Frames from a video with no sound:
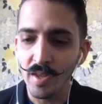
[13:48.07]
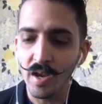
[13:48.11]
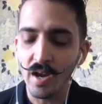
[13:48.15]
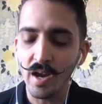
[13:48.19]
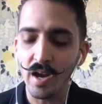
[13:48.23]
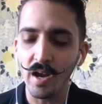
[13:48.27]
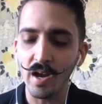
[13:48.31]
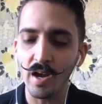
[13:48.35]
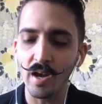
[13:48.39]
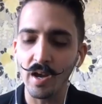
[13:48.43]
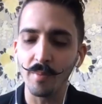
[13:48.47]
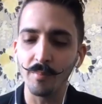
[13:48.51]

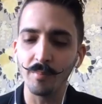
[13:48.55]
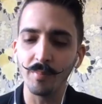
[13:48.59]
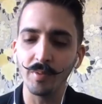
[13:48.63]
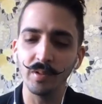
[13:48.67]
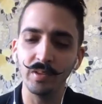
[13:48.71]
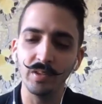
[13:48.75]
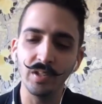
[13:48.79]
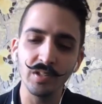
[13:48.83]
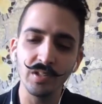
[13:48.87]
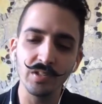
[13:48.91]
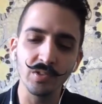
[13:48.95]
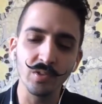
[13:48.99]
Um,
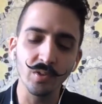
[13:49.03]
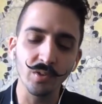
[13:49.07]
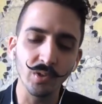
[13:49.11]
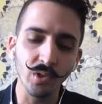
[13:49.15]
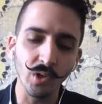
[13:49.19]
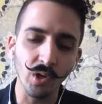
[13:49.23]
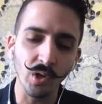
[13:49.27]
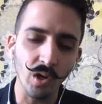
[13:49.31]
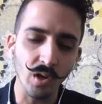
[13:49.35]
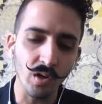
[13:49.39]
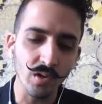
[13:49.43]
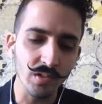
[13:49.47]
this other
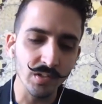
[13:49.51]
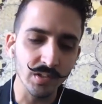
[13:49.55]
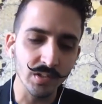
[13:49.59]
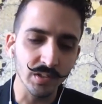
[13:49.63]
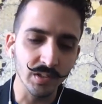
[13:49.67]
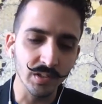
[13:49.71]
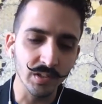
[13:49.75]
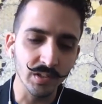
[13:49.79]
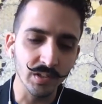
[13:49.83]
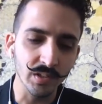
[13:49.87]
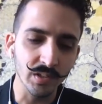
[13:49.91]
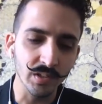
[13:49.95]

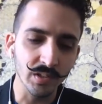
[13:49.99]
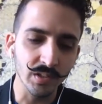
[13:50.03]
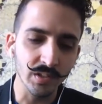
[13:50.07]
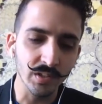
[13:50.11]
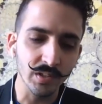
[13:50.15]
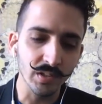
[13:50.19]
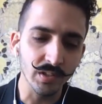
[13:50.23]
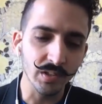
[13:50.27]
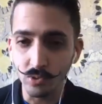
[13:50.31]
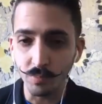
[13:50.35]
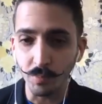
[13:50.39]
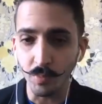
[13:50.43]
currencies,
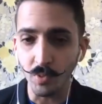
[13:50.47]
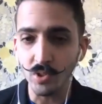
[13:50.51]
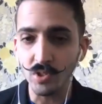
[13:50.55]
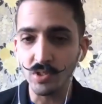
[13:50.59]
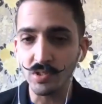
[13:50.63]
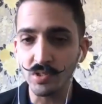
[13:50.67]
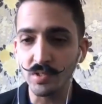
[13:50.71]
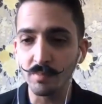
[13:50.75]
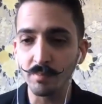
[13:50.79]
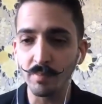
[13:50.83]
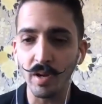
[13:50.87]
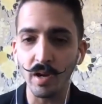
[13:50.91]
they lose
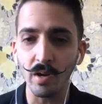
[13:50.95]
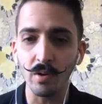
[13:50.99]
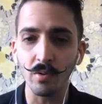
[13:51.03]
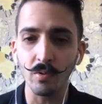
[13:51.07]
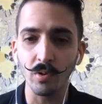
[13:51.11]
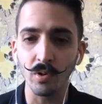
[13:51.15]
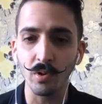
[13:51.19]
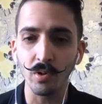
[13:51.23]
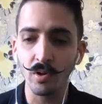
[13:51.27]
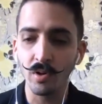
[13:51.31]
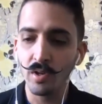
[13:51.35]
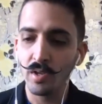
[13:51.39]
purchasing
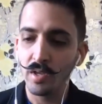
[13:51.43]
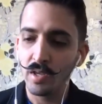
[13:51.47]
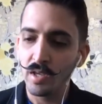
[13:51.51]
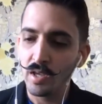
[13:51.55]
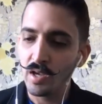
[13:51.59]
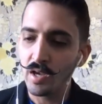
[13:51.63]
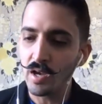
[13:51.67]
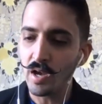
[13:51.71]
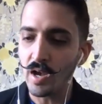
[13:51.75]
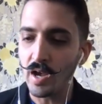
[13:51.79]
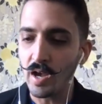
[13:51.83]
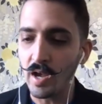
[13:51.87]
power,
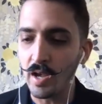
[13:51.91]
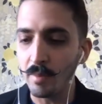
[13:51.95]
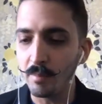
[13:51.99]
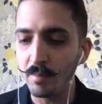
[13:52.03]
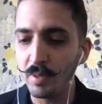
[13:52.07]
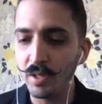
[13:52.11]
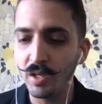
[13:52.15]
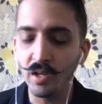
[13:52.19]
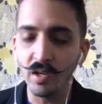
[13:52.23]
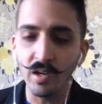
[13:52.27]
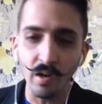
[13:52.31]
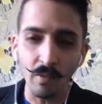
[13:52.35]

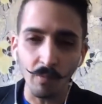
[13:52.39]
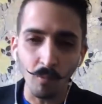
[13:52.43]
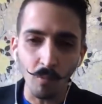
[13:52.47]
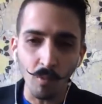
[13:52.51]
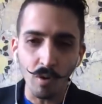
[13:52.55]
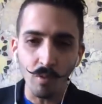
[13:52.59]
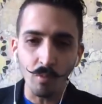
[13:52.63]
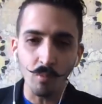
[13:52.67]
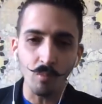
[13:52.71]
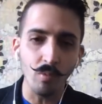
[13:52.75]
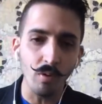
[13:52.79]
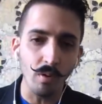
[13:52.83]
uh, meaning a,
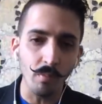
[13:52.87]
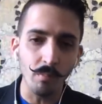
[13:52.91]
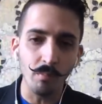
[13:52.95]
a,